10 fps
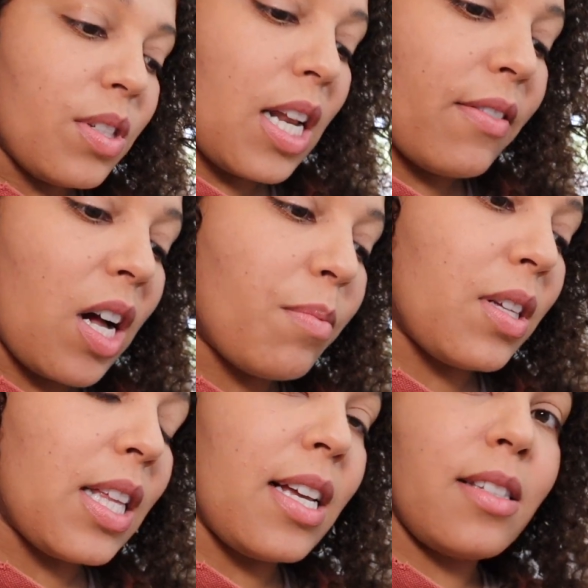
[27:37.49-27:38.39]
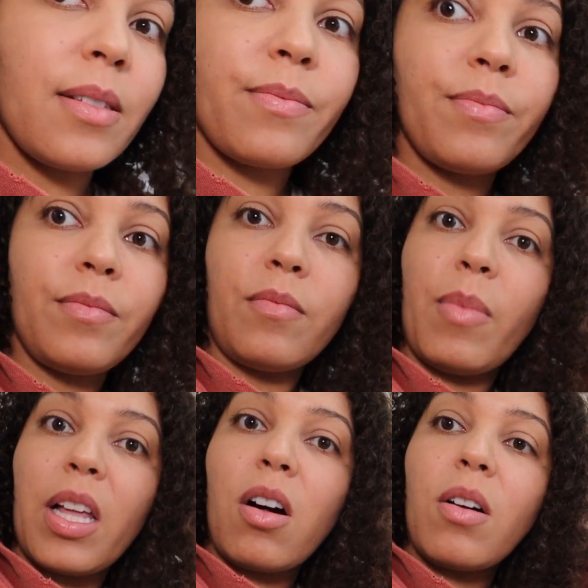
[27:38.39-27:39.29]
just gonna have a couple of these,
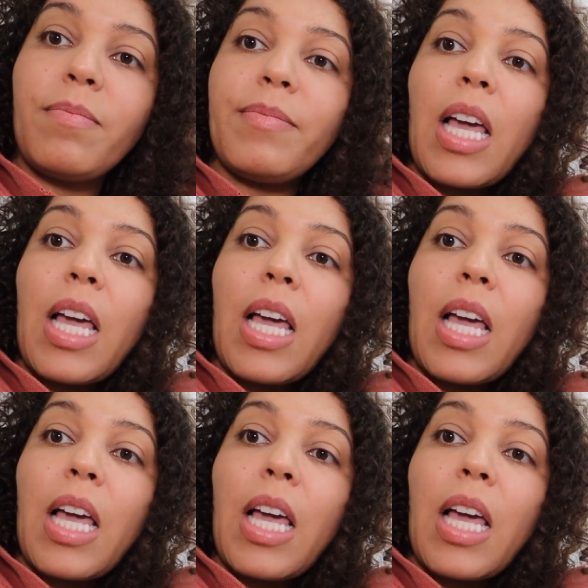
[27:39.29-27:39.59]
be calm,